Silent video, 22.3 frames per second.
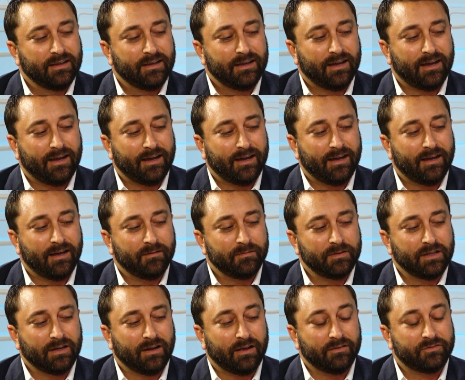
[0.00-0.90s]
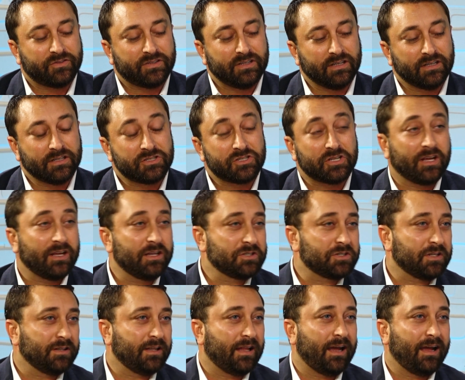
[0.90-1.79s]
I've seen it
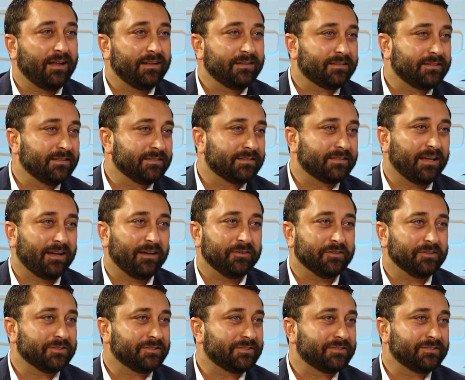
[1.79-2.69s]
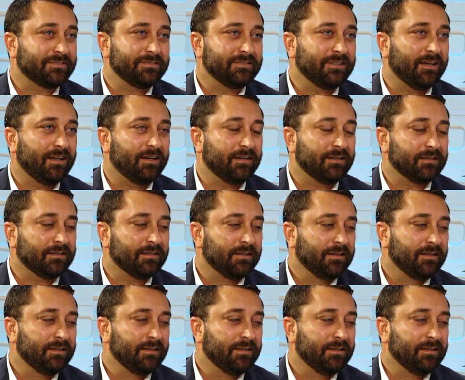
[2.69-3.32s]
change a lot since I was young.